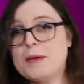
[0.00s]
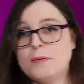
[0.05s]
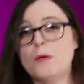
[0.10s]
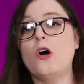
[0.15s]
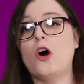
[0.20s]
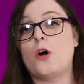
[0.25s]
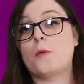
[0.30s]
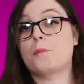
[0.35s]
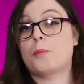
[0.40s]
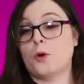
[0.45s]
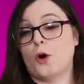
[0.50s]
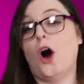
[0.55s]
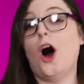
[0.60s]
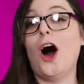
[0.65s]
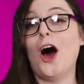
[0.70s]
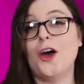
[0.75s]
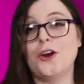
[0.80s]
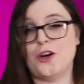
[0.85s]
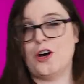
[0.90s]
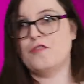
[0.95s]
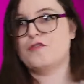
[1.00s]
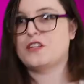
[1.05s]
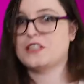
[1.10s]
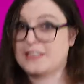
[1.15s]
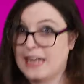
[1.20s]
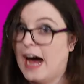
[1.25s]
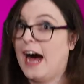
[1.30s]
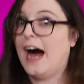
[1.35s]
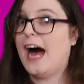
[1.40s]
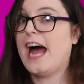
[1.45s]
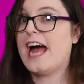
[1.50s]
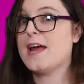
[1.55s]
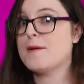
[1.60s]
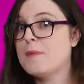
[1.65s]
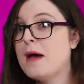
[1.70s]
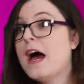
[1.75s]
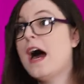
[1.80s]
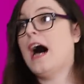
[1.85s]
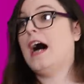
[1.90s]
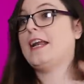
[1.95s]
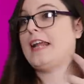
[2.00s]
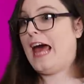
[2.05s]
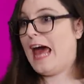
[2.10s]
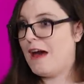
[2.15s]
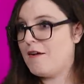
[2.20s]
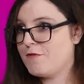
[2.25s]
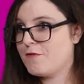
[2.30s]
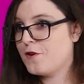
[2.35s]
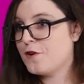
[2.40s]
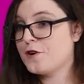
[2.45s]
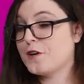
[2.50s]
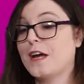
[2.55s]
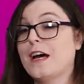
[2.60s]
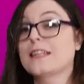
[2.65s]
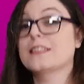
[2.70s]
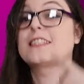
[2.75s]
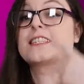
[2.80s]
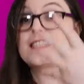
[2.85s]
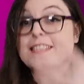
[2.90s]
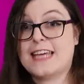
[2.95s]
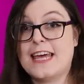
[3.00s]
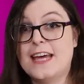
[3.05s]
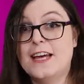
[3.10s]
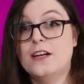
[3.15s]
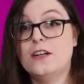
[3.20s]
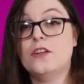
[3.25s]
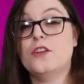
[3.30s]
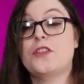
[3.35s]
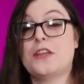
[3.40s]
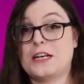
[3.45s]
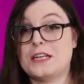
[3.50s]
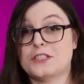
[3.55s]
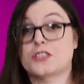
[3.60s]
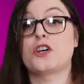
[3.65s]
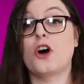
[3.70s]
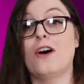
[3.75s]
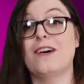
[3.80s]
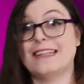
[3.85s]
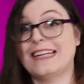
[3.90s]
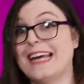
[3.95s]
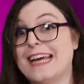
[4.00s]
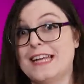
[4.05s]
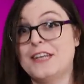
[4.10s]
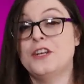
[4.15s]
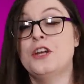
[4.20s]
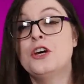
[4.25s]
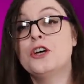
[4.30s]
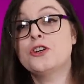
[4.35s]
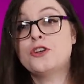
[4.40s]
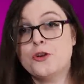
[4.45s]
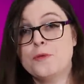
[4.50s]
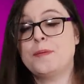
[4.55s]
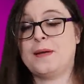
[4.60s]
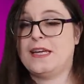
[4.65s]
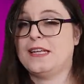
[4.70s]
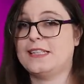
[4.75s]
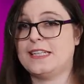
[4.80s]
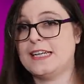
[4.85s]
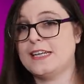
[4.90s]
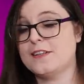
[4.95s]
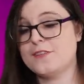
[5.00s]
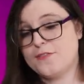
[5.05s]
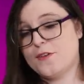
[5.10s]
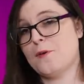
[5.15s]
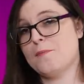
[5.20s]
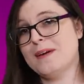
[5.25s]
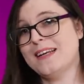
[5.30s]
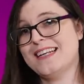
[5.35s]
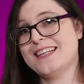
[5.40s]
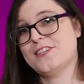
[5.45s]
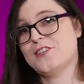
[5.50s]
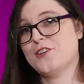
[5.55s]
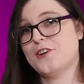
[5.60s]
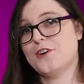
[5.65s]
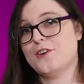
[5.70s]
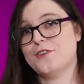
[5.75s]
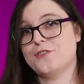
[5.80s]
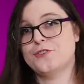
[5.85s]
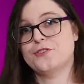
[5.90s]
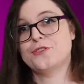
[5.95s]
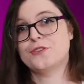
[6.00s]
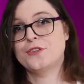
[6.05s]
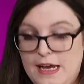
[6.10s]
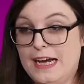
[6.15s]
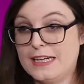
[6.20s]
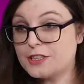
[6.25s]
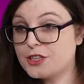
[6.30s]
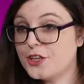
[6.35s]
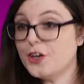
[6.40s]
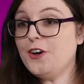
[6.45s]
People are proud of the time and effort and skill that has gone in to painting their miniatures. And